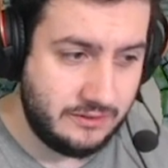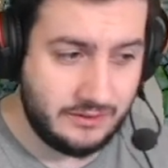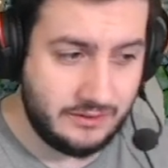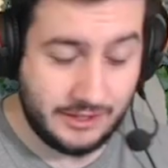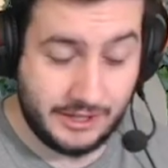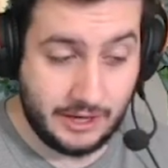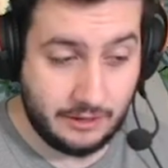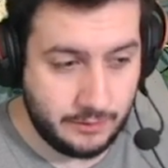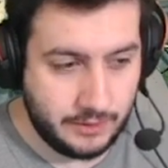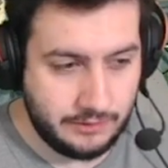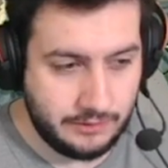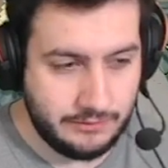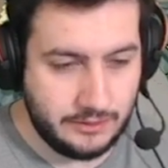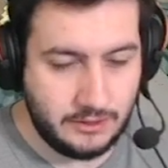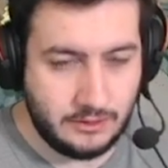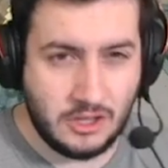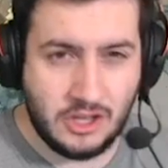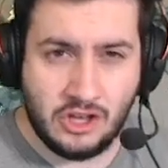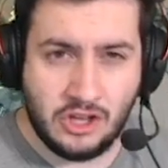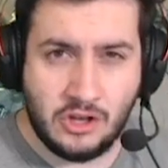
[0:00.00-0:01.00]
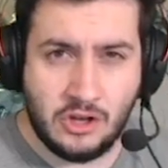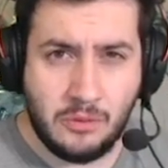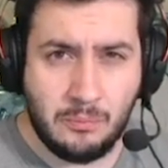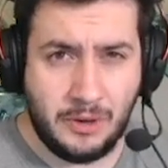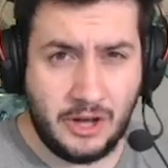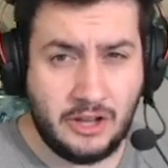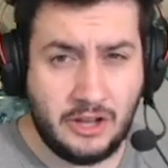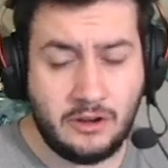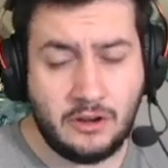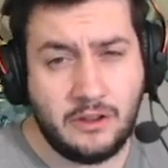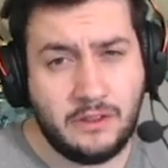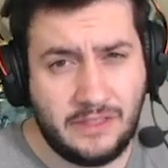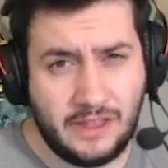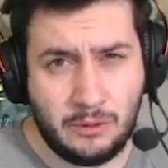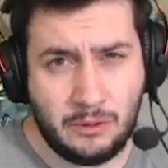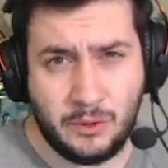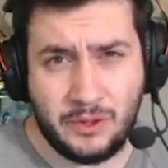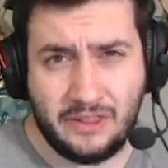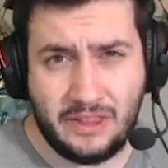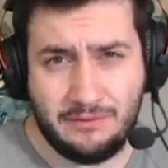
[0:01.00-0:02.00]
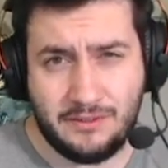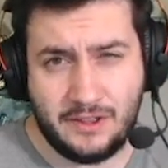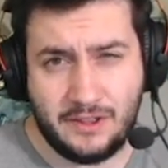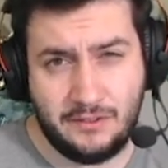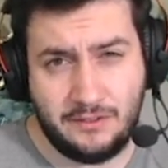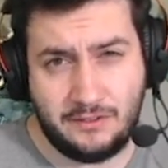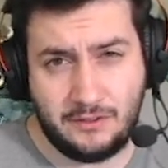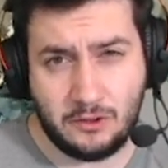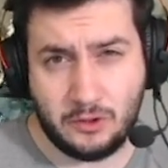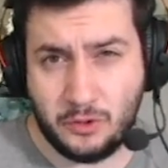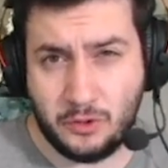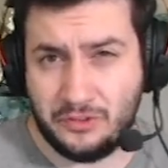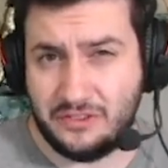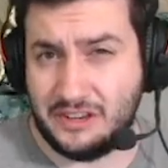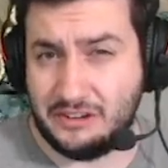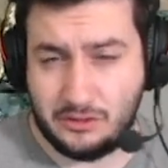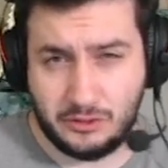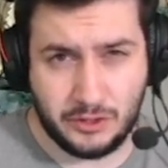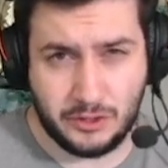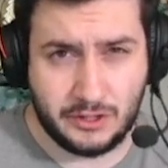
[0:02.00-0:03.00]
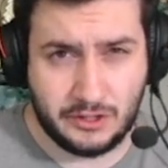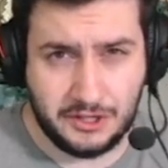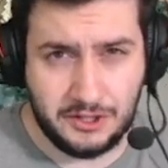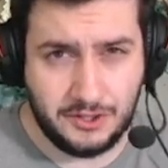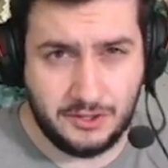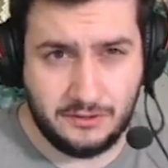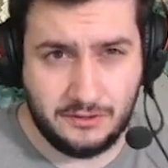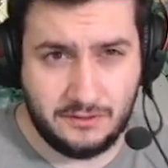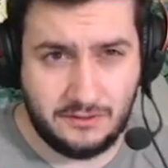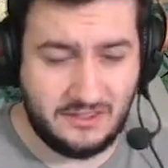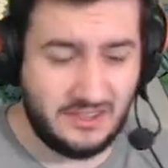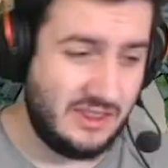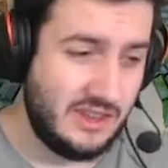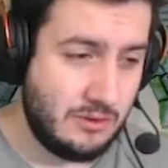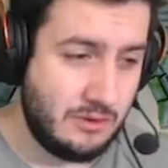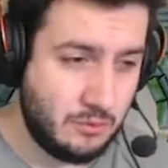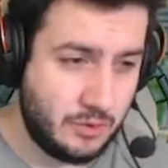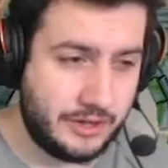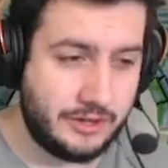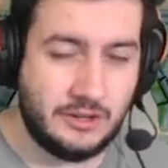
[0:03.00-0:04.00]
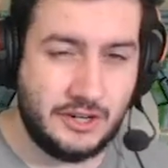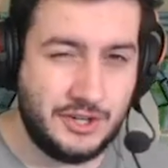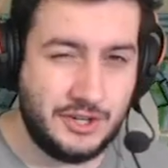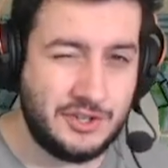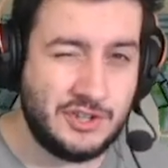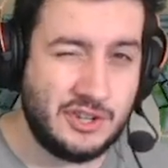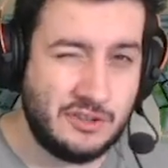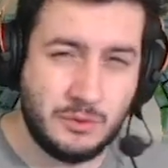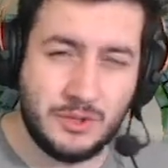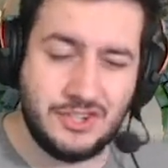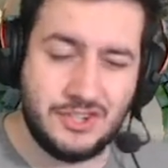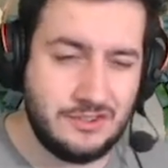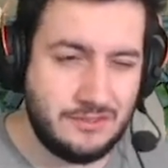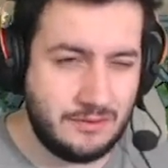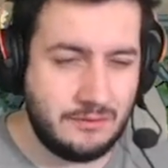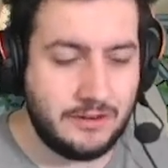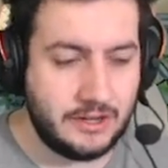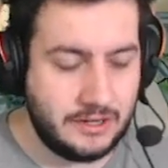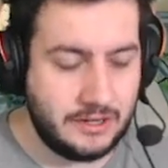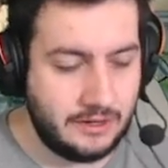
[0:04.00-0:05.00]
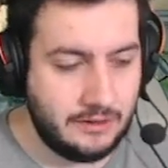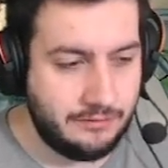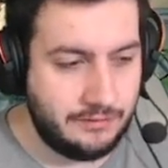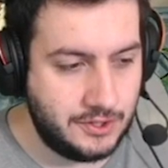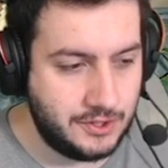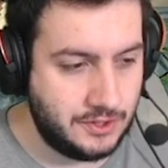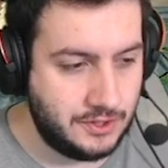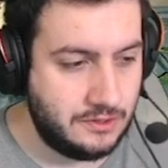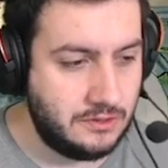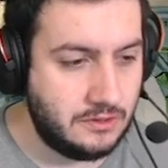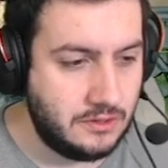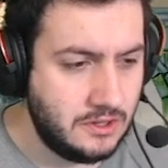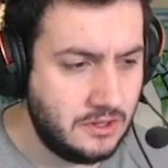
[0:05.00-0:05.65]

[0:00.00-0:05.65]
to get rid of it, but that would leave us losing 2 creatures to their 1 creature, which isn't very efficient.